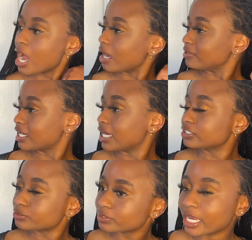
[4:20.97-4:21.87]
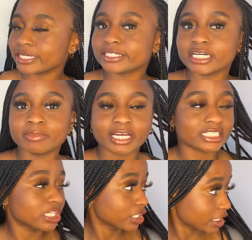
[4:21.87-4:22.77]
I mean, I do like them, like as I
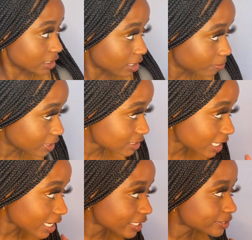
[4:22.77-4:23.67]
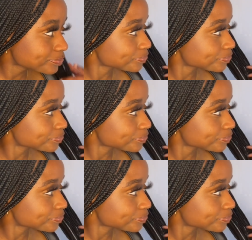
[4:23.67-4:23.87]
look at them, but it's like,